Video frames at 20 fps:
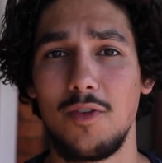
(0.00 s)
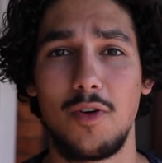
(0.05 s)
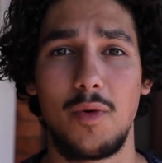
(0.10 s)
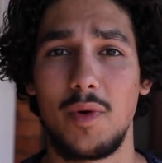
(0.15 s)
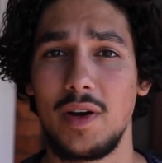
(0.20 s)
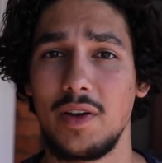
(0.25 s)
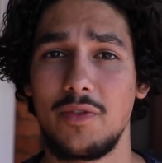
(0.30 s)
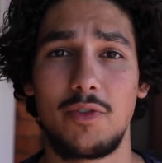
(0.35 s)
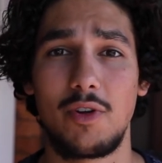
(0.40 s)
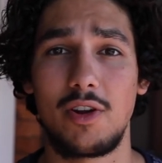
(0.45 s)

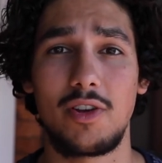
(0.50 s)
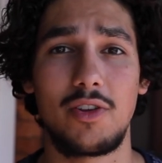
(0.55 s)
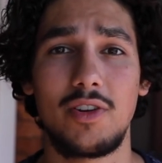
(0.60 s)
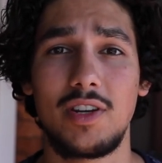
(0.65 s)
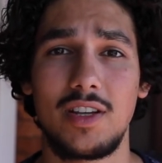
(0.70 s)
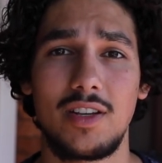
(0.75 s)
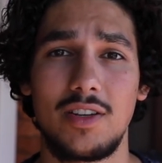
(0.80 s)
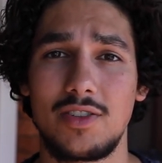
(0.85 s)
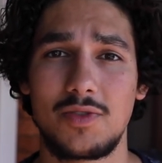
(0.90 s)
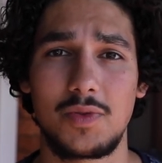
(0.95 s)
or if you're at
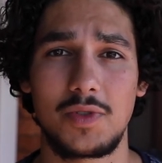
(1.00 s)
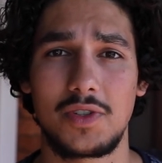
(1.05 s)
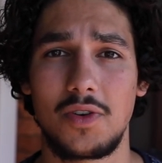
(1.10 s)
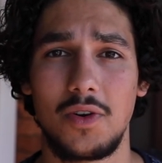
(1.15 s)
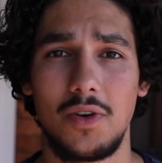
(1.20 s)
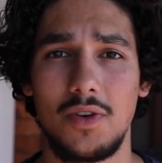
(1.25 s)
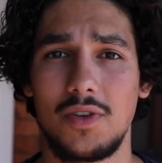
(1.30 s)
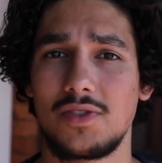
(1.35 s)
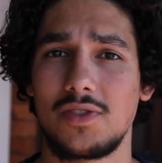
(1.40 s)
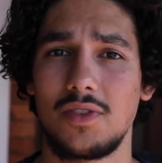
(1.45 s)
uni, you switch
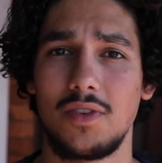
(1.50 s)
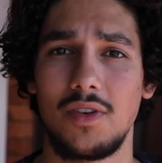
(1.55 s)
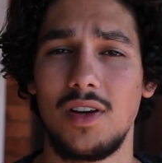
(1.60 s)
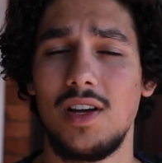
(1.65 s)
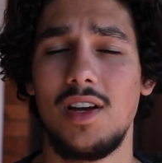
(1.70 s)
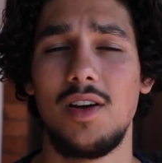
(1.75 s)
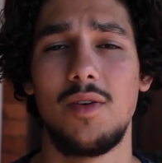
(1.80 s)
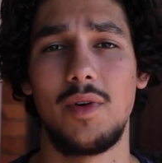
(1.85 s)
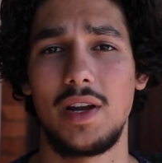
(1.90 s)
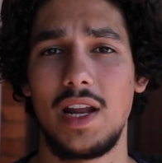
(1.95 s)
course or
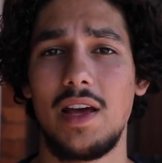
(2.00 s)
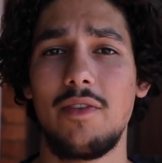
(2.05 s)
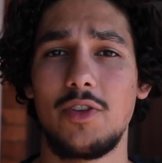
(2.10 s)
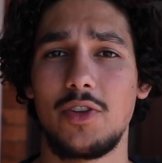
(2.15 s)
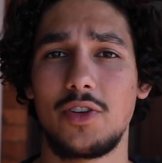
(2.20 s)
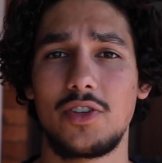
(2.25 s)
whatever.